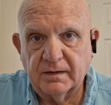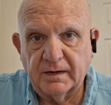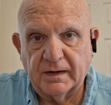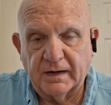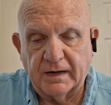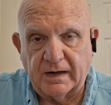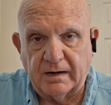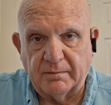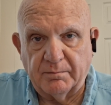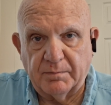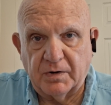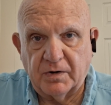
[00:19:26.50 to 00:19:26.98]

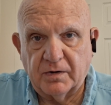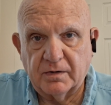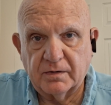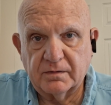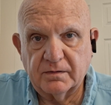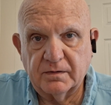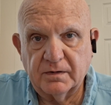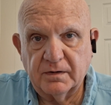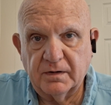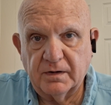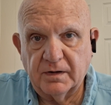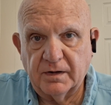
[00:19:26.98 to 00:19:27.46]
and I bought
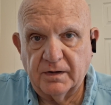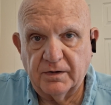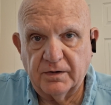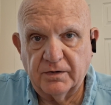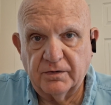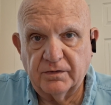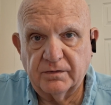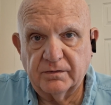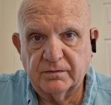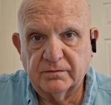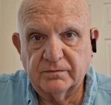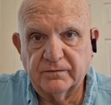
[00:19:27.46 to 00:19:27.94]
a
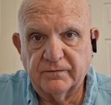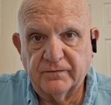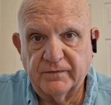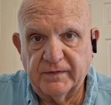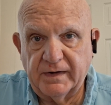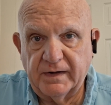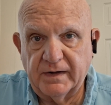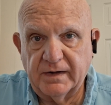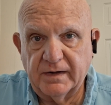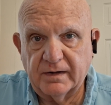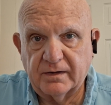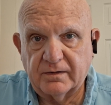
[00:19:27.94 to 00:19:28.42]
new
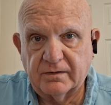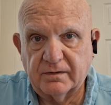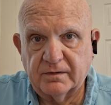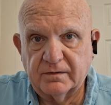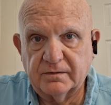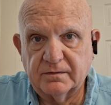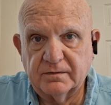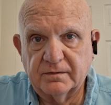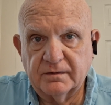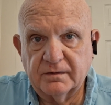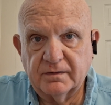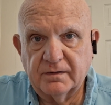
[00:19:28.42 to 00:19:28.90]

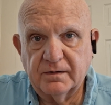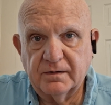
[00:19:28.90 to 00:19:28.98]
vehicle,